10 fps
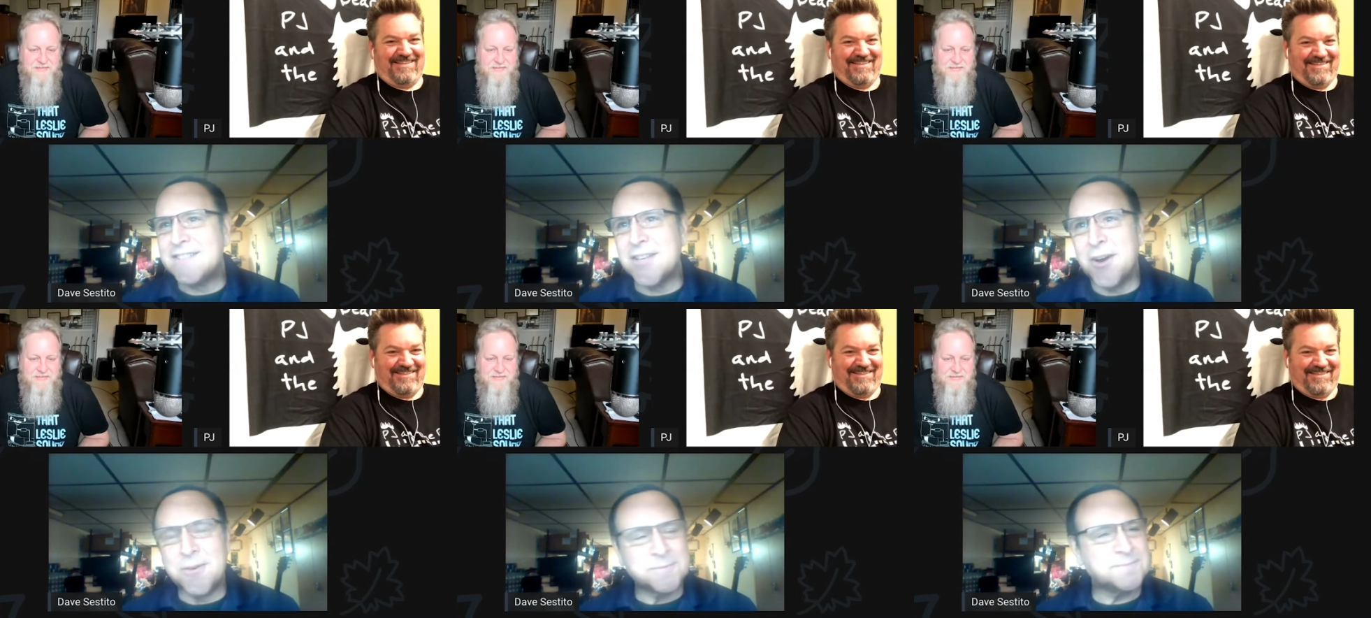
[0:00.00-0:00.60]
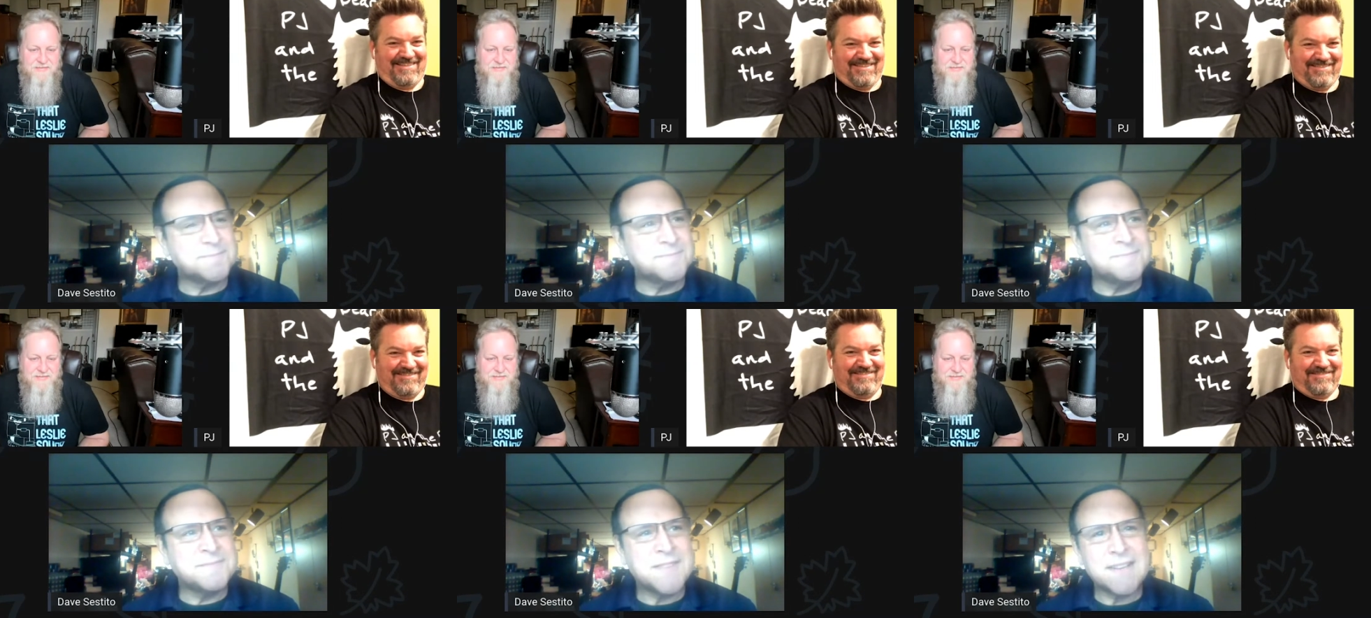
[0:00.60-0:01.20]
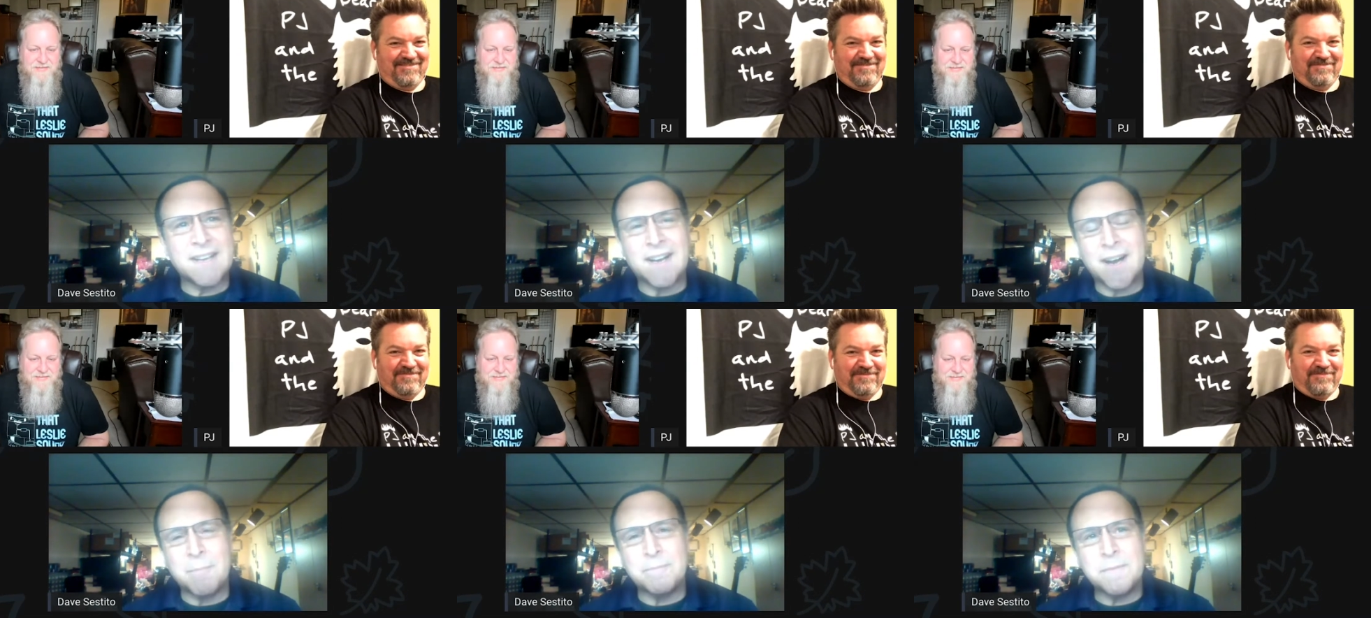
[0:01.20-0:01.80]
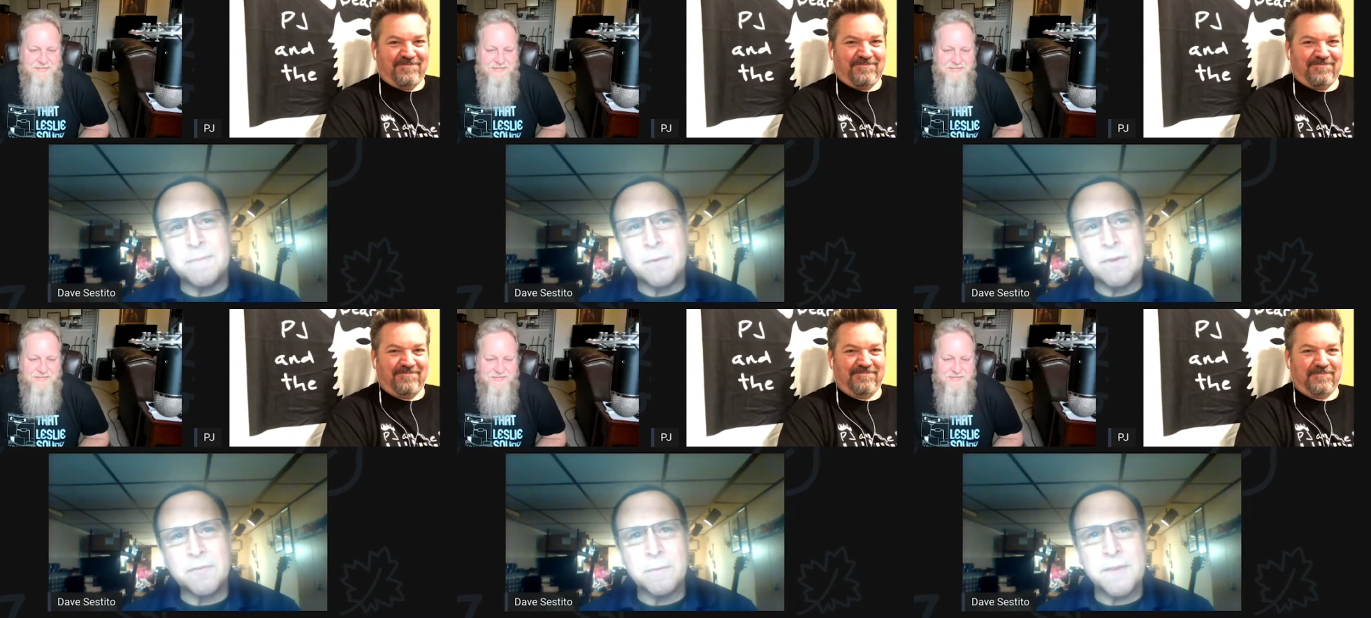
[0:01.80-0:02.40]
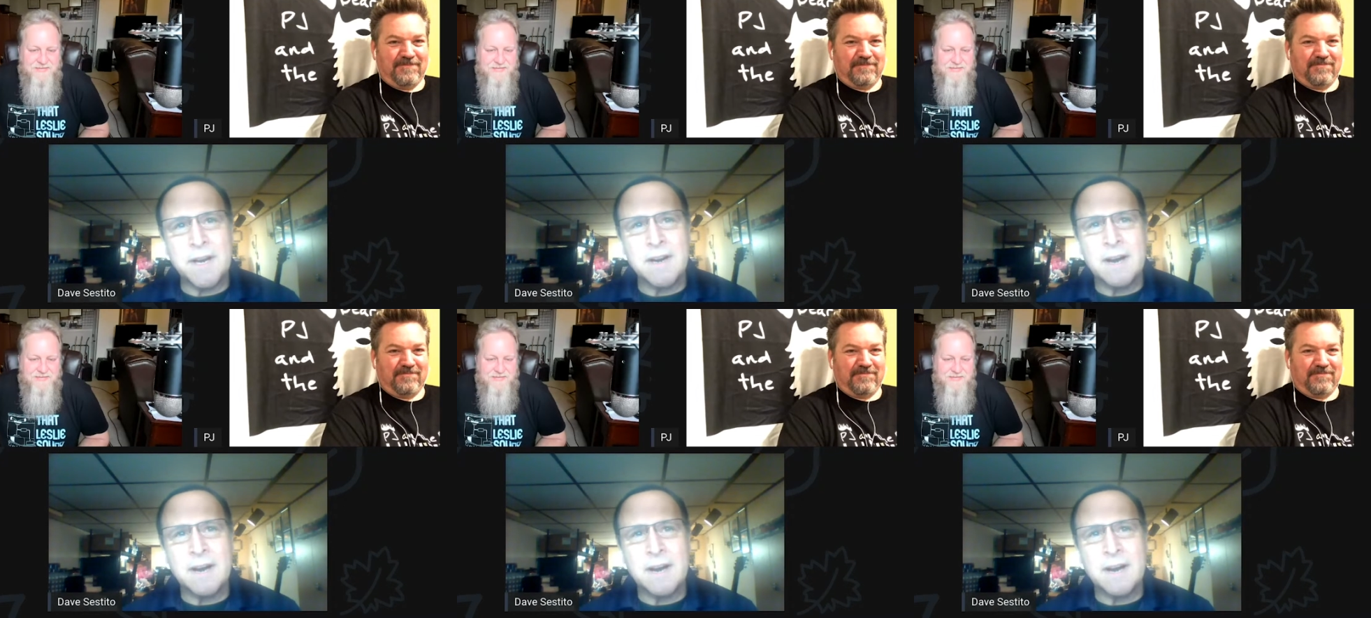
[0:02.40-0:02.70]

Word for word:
Speaker 1: So um, from there,